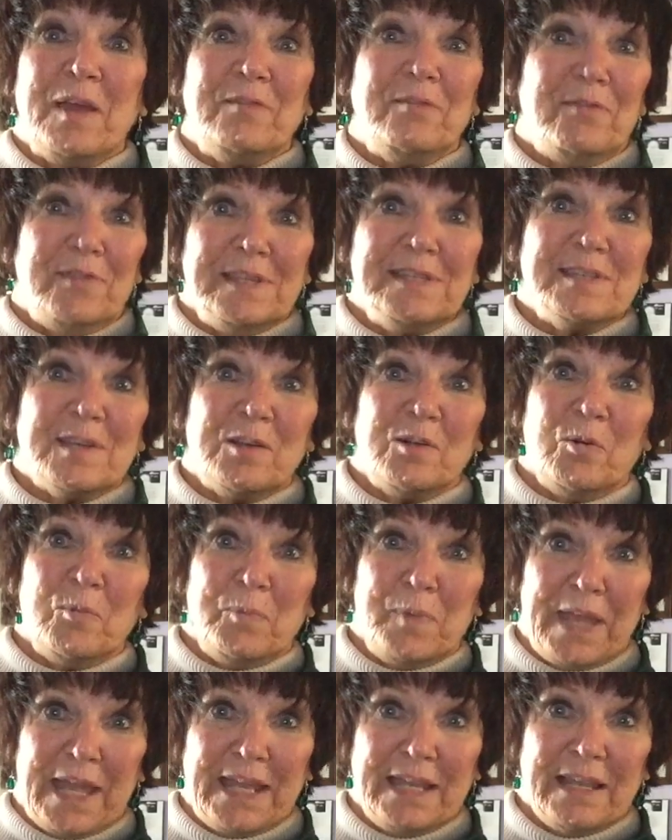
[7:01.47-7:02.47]
my
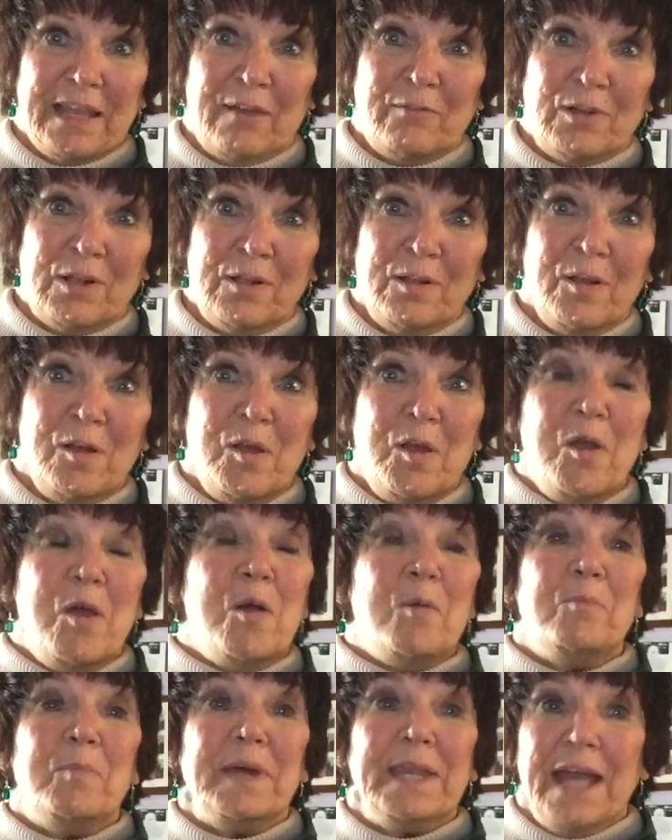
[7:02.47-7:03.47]
physical pain level,
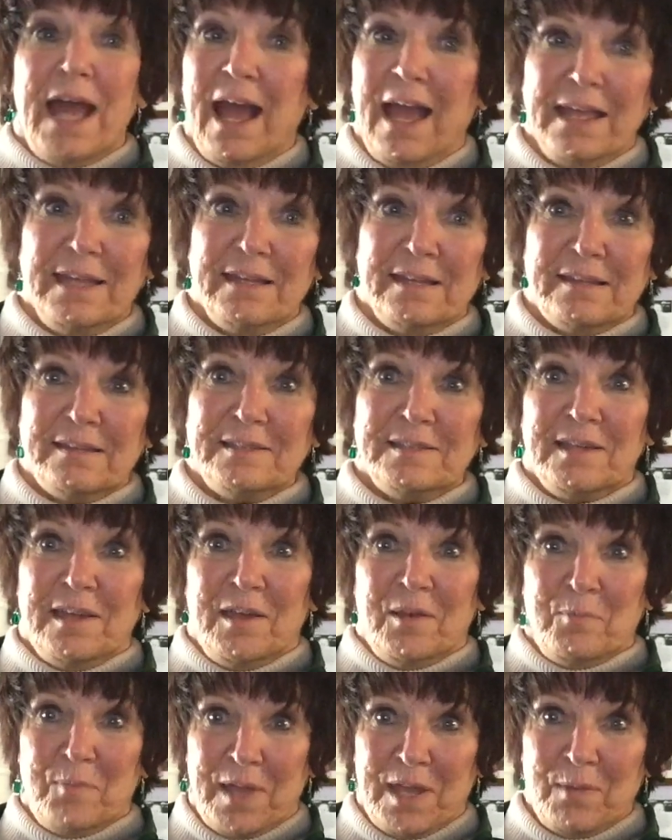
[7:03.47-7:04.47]
but heightened
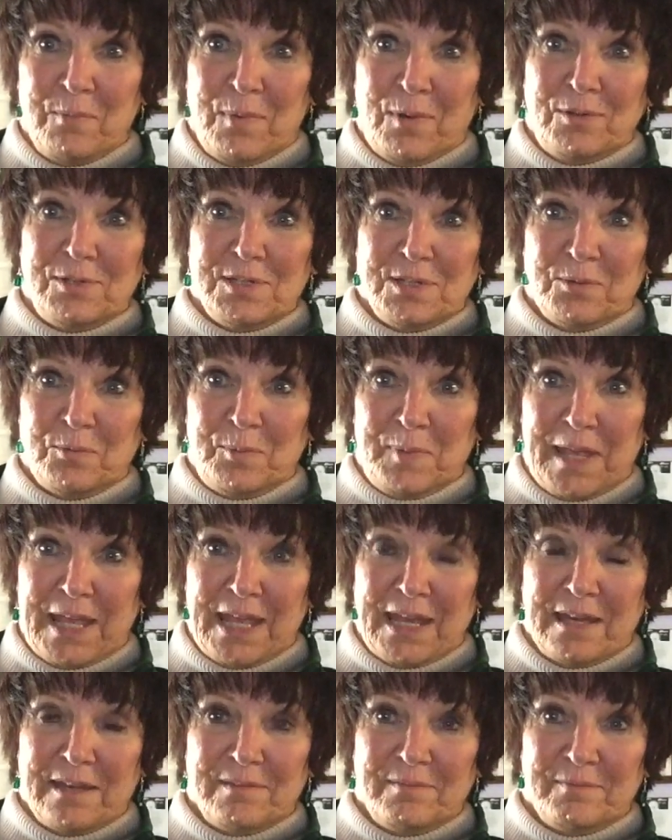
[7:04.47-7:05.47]
my emotional
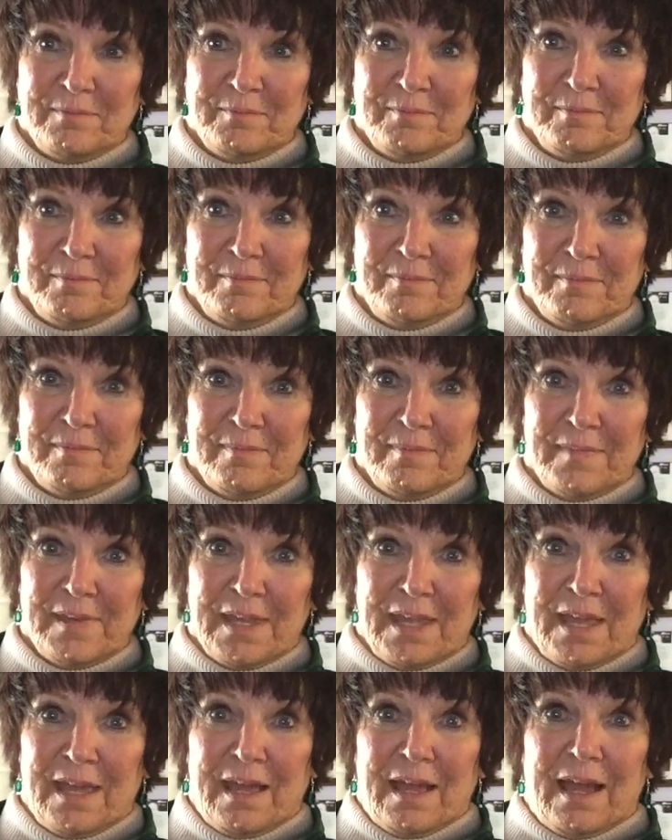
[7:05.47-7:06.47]
pain.
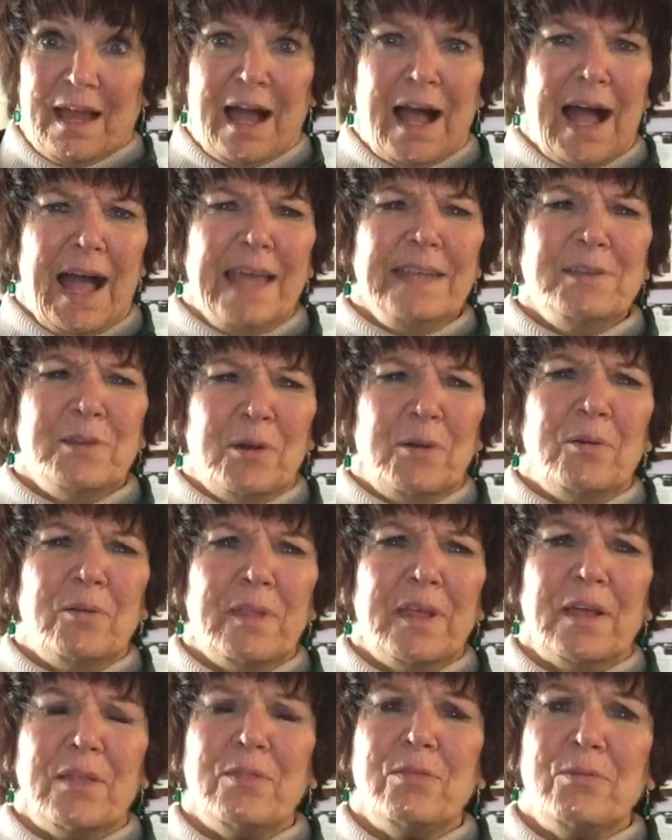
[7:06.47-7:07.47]
I know
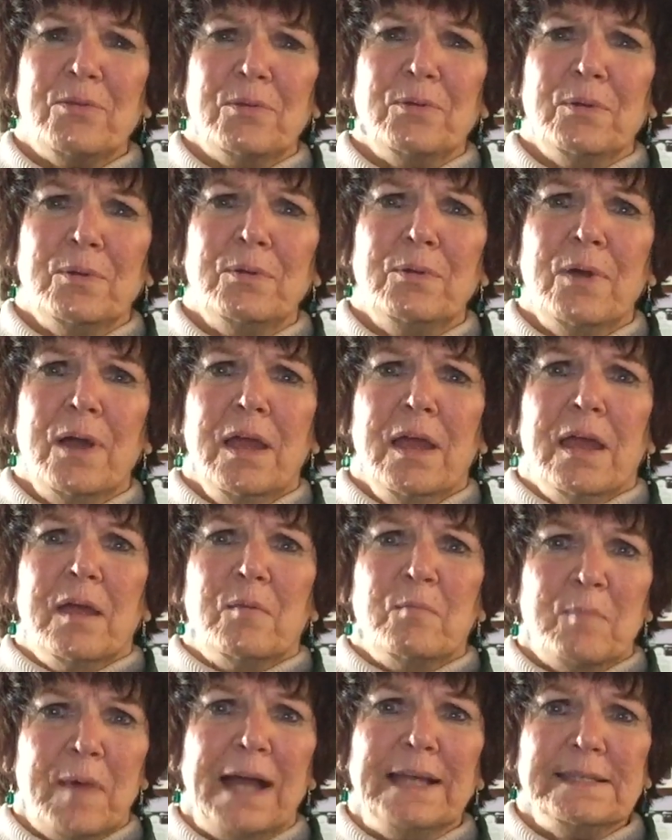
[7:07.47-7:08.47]
that through
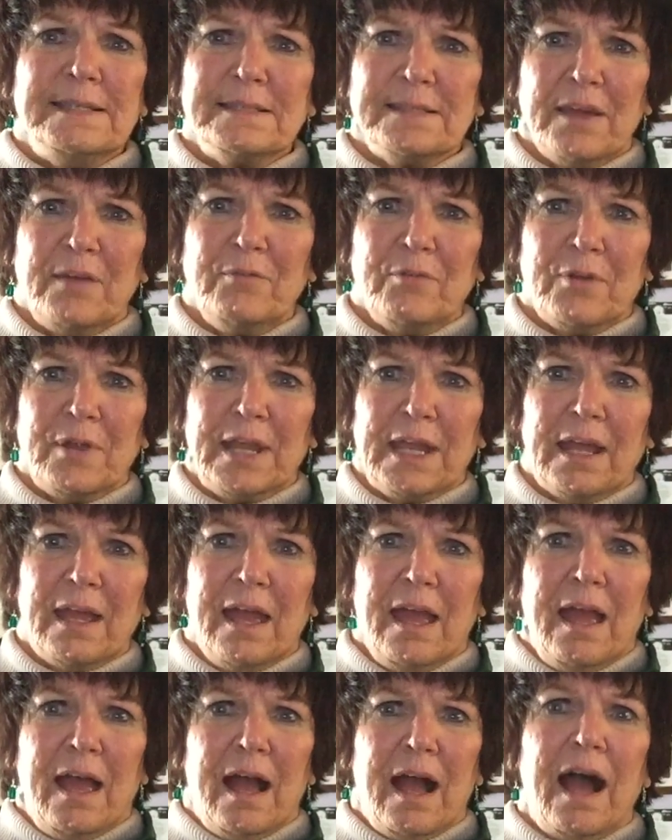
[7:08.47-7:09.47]
my
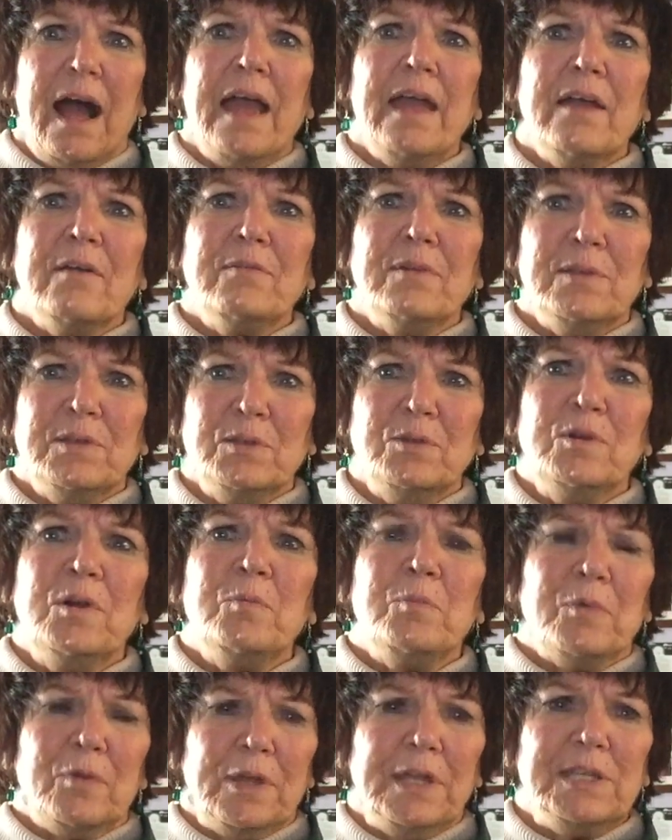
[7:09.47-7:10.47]
suffering, I have a new
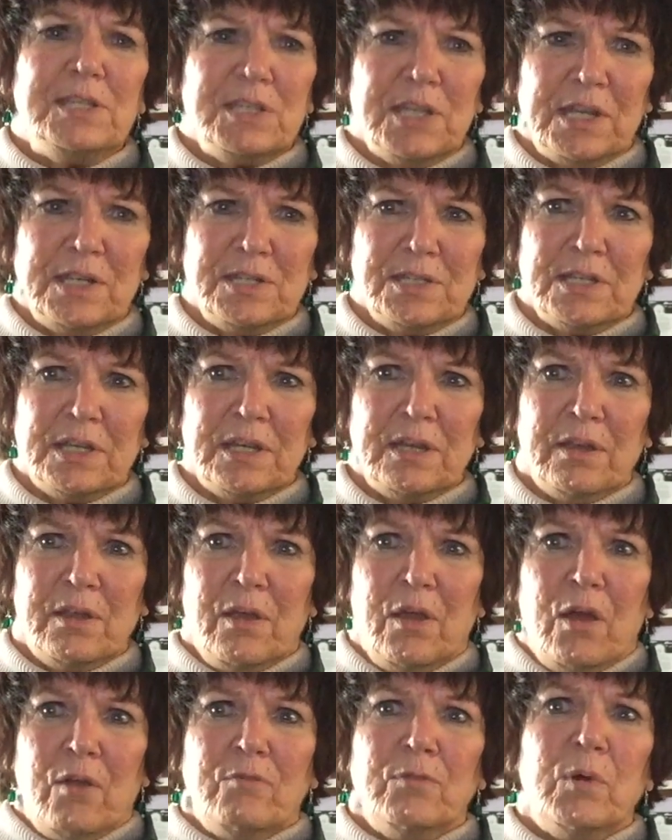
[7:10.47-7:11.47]
appreciation
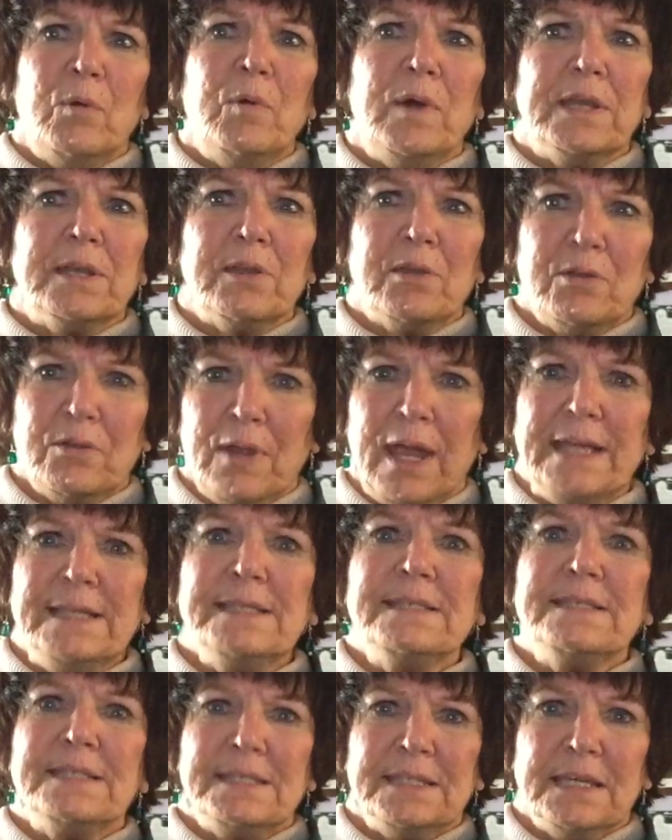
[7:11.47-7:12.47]
for what
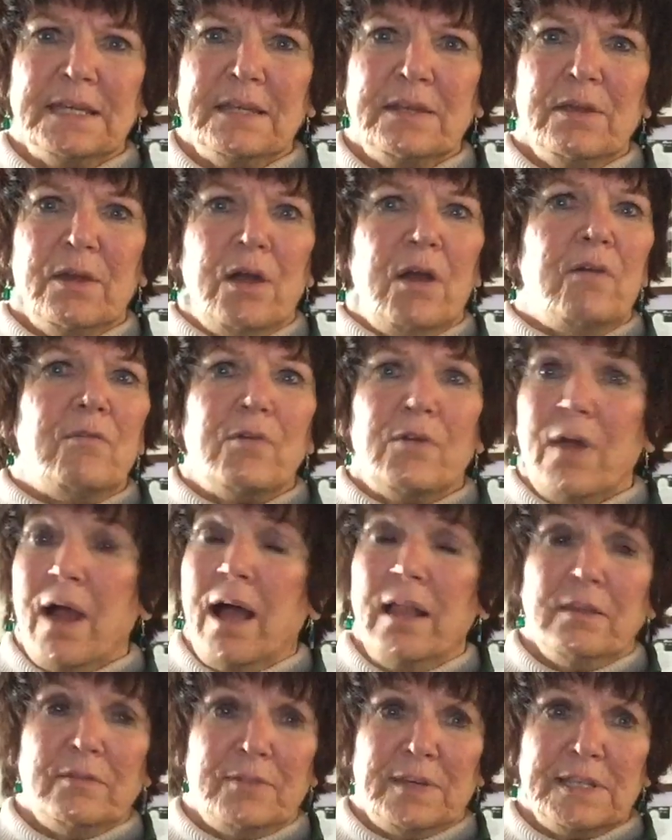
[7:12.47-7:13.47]
Christ did for
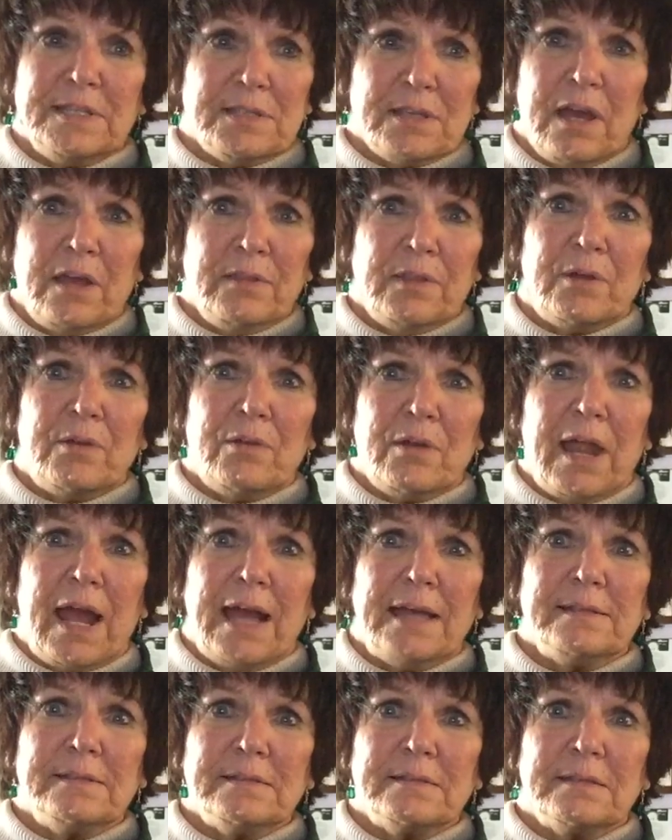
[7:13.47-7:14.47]
all of us on the
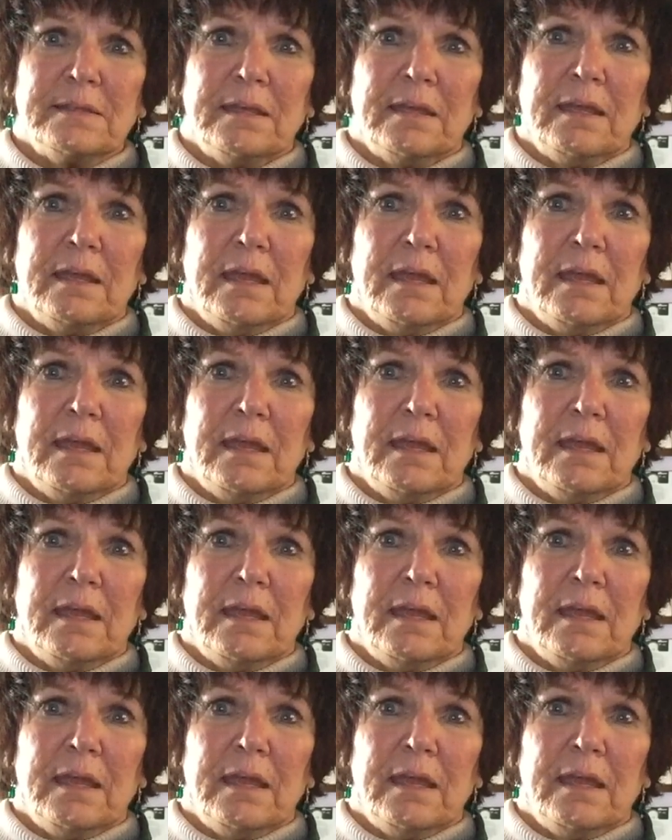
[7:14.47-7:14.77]
cross.